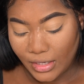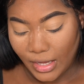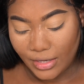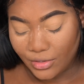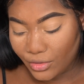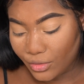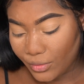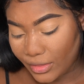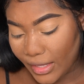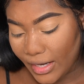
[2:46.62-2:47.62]
I don't know
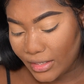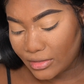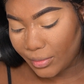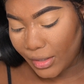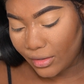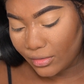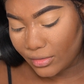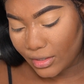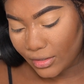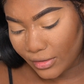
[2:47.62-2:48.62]
what that is
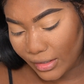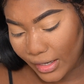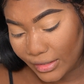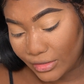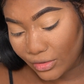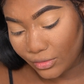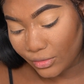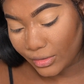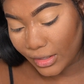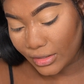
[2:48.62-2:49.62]
about. I don't know
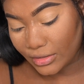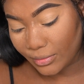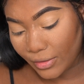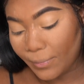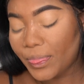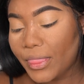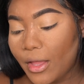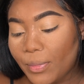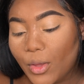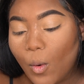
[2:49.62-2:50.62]
what that is about
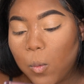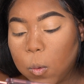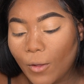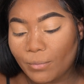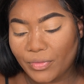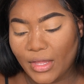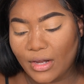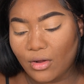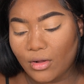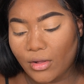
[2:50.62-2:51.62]
at
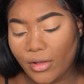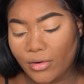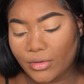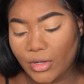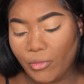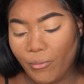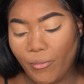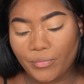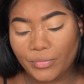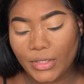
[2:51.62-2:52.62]
all. I don't know.
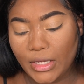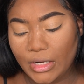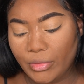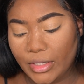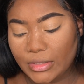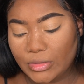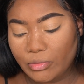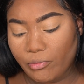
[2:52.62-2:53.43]
Anyways,